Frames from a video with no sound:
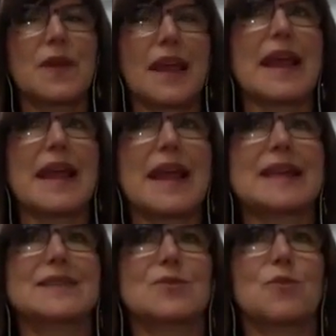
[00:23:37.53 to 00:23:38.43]

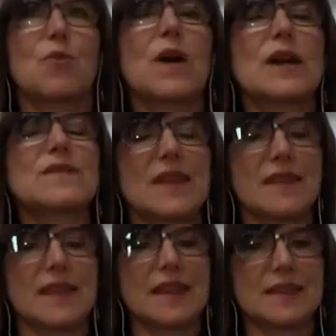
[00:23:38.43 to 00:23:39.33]
And one of the
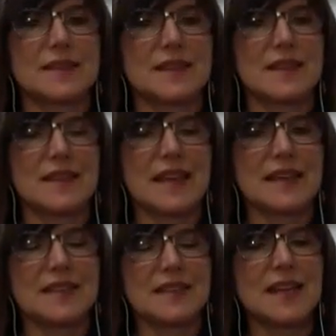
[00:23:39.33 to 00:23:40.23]
things that
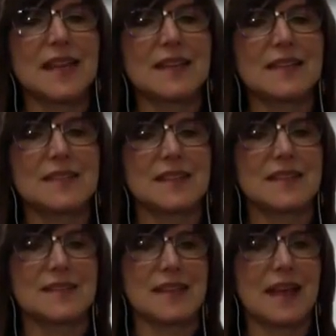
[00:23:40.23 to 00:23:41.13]
it does
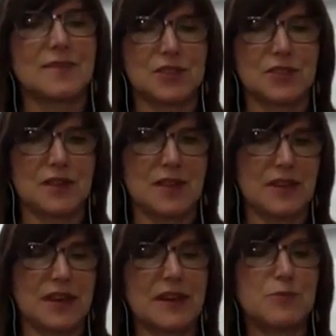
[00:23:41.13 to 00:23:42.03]
is, after a
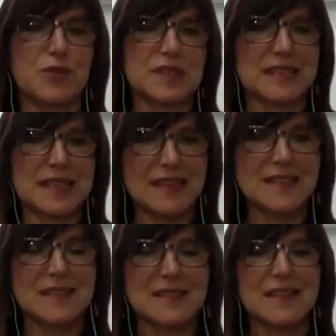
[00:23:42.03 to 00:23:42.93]
very
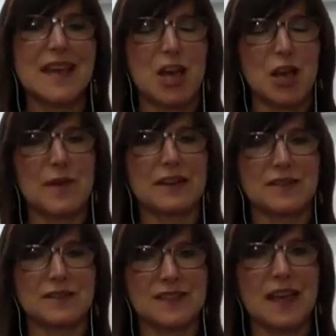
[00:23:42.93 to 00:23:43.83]
precise
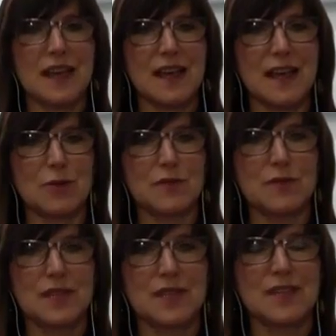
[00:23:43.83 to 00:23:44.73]
amount of
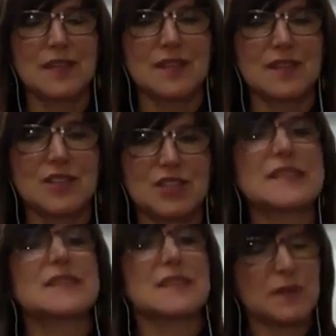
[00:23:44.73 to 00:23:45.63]
time, she
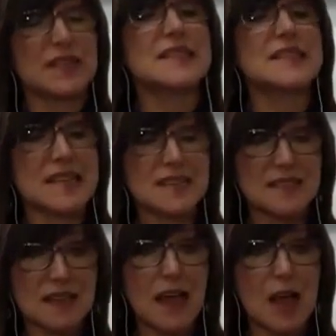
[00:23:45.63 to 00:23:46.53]
says, I'm going to say
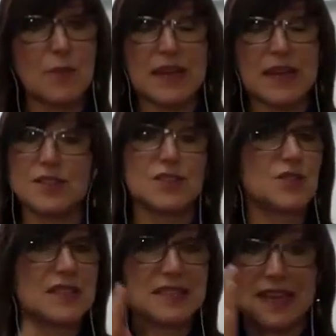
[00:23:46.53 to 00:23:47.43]
stop. And as
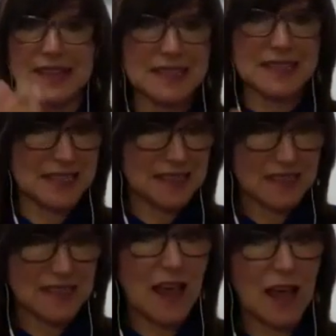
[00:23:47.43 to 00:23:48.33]
soon as I say
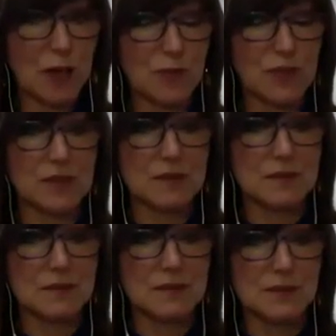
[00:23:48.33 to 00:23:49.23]
stop,
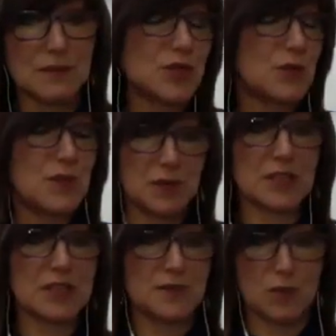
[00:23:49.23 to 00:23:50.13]
you can be in the
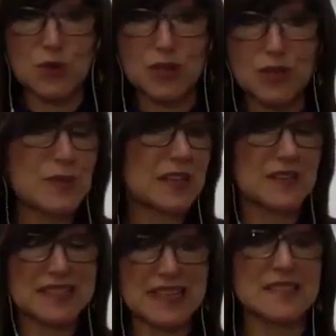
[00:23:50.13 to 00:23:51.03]
middle of a word, middle
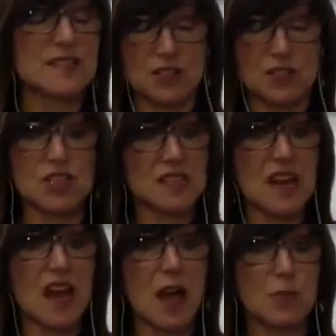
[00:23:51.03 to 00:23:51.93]
of a sentence, just stop.